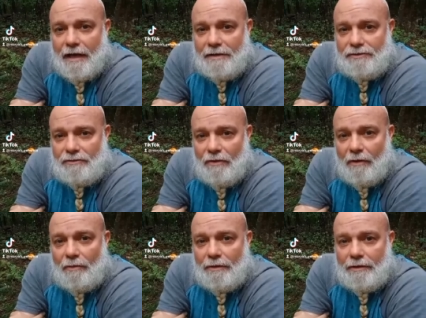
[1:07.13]
as you're
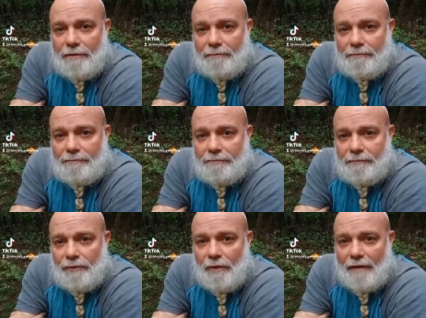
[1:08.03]
growing up,
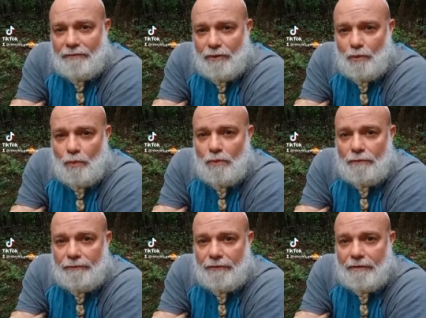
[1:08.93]
you have two
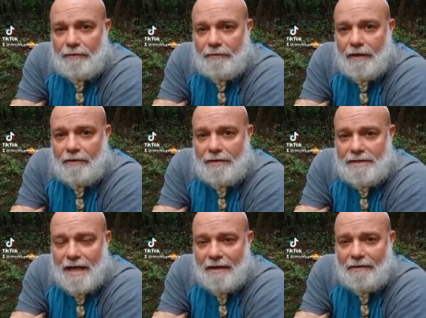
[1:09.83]
wolves that are
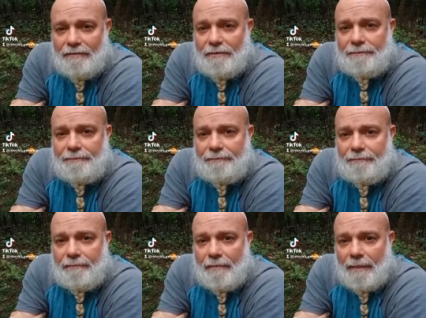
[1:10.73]
inside of you.
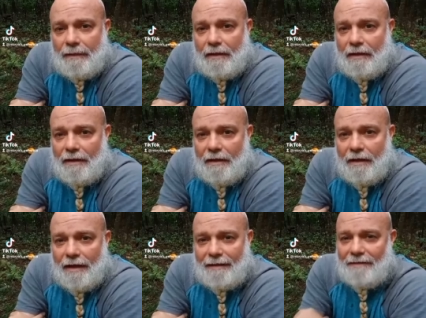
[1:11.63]

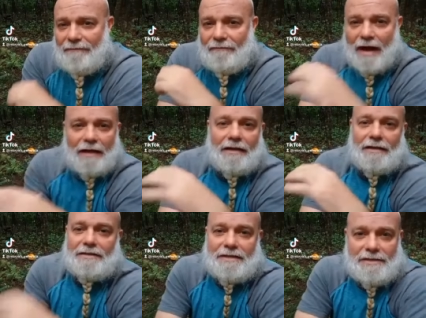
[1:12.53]
And they fight
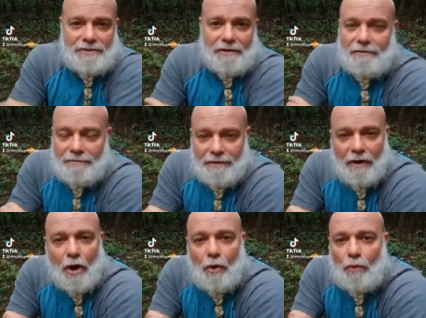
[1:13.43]
against each other their
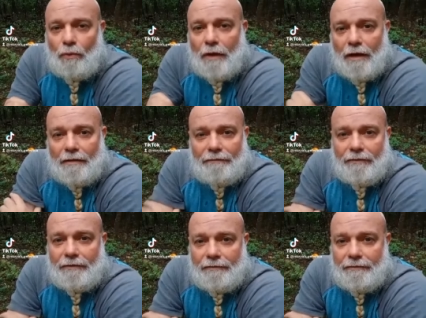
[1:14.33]
whole
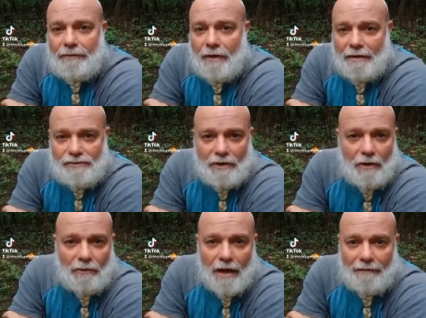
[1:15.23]
life. Throughout your
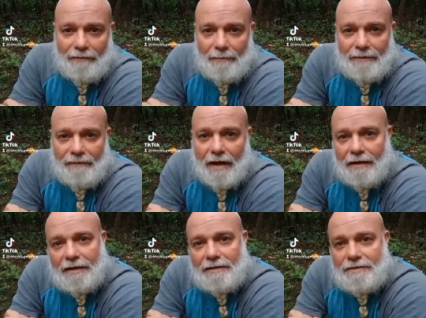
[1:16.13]
whole life, they'll be
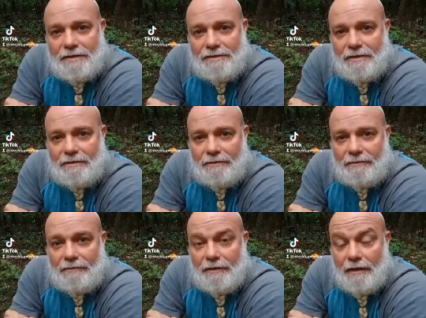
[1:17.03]
fighting against each other.
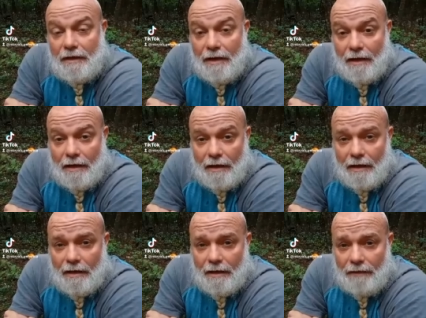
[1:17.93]

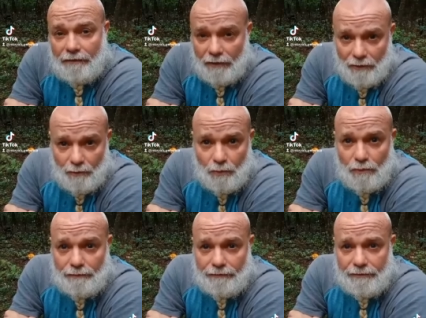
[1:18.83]
It's a good
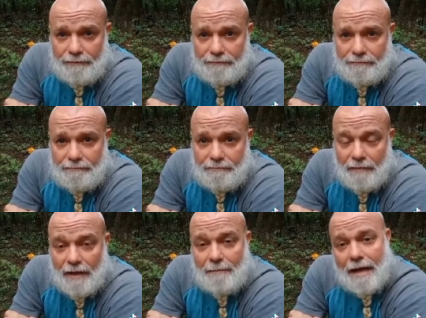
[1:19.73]
wolf
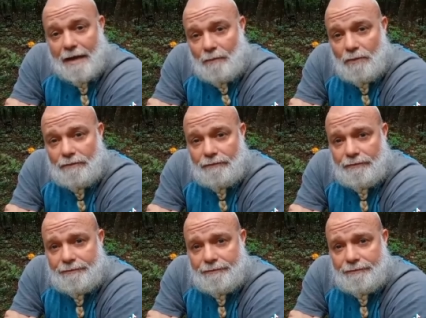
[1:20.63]
and a bad wolf.